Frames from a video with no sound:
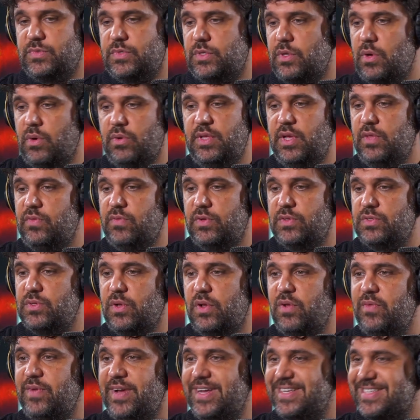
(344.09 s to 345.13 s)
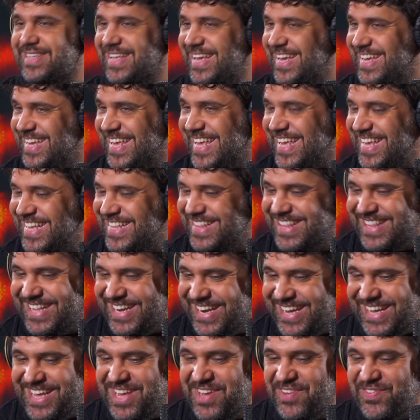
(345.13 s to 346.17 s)
So that was always like
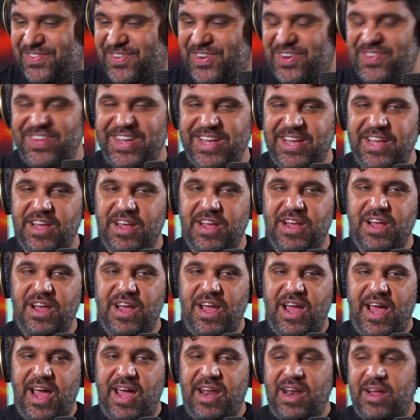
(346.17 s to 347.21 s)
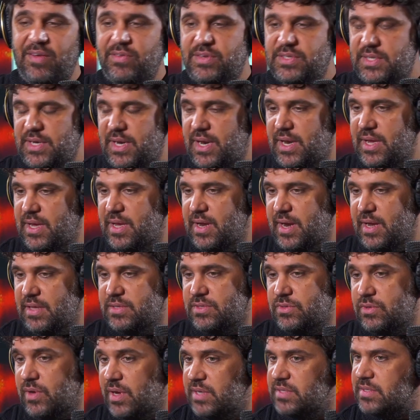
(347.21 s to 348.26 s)
intriguing for me, and I was really
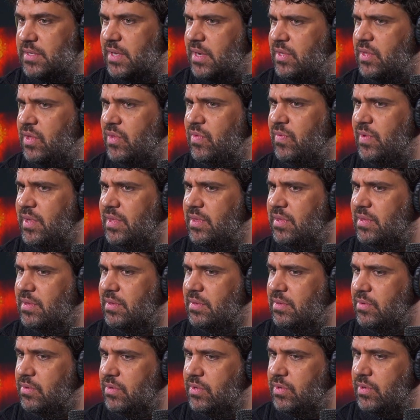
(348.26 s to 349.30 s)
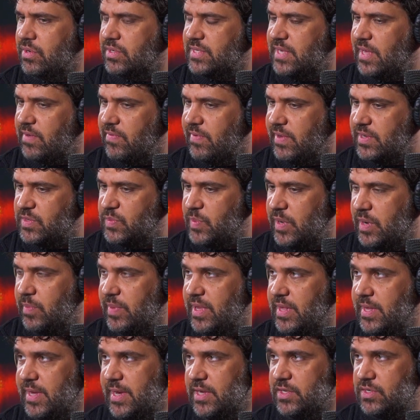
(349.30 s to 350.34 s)
great. So I started with do-it-yourself
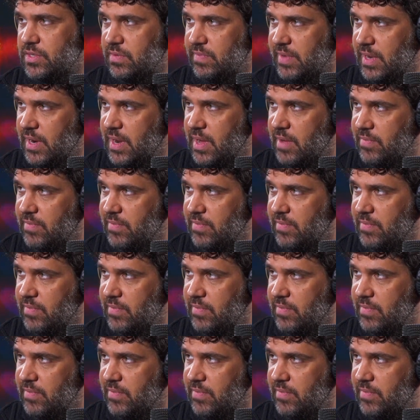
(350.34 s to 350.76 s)
experimentation